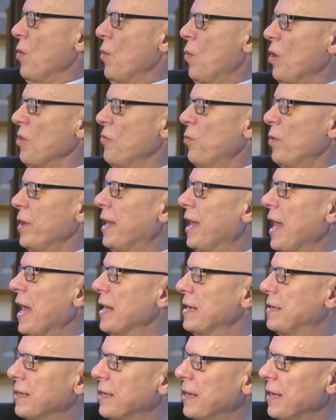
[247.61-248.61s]
What we
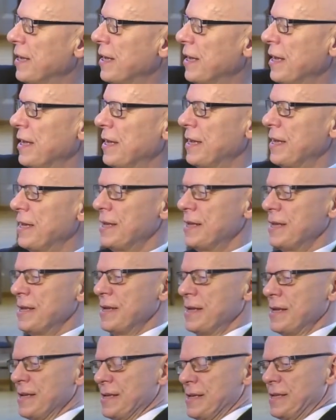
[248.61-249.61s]
get,
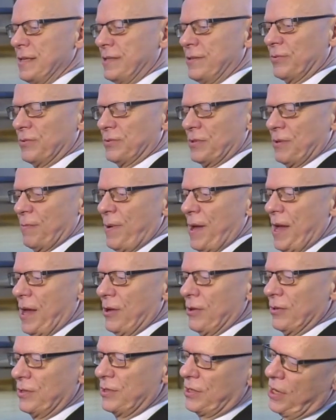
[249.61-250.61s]
he talks
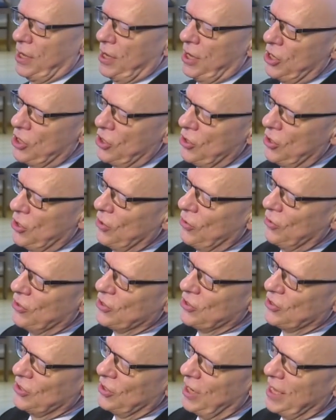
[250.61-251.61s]
about the
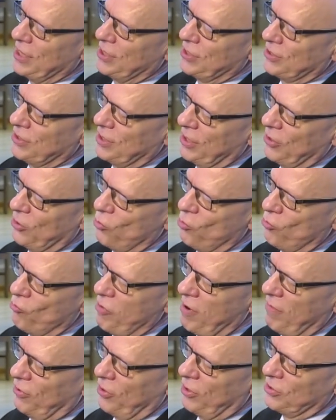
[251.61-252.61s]
celestial
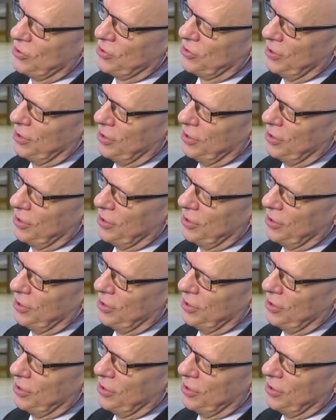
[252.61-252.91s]
rivers,